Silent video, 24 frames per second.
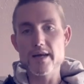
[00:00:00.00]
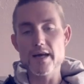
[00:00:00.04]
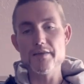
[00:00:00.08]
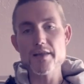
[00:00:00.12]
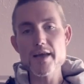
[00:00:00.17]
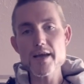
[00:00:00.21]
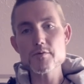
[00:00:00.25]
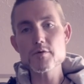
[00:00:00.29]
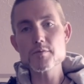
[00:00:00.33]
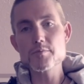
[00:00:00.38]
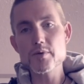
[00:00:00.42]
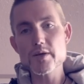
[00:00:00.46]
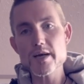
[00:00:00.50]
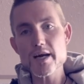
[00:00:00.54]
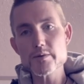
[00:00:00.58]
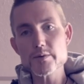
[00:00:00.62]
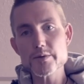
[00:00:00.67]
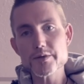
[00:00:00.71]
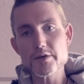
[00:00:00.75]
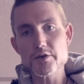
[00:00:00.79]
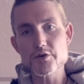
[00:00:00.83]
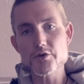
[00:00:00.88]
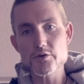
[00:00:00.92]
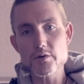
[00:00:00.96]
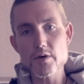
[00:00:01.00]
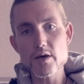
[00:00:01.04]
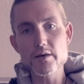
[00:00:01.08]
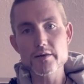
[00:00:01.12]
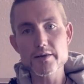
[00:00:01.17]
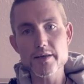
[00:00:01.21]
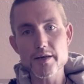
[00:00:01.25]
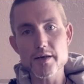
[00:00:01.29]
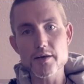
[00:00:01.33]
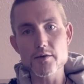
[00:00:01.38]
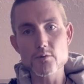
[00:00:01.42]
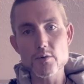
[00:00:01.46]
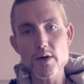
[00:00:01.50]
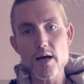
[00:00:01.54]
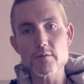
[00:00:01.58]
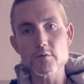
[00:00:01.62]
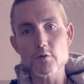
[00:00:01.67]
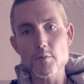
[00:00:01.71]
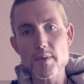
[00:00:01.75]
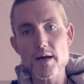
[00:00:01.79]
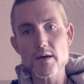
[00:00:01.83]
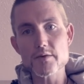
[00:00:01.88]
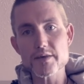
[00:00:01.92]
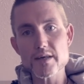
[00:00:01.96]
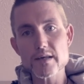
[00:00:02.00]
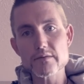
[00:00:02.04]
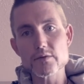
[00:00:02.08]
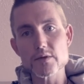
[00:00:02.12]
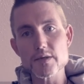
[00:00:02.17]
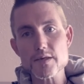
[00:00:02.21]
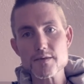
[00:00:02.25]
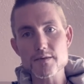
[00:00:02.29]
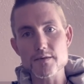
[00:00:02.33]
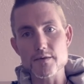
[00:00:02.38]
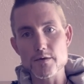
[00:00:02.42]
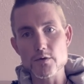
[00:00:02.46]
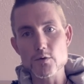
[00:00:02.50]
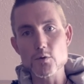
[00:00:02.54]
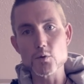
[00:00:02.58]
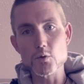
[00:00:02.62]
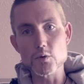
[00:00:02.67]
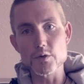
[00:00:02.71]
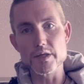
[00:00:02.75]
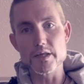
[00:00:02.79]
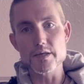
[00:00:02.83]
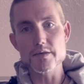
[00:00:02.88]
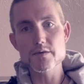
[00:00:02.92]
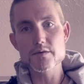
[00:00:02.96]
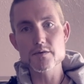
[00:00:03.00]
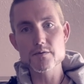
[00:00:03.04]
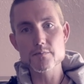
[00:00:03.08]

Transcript: And they reply with a shrug that could rival Mount Everest in coldness.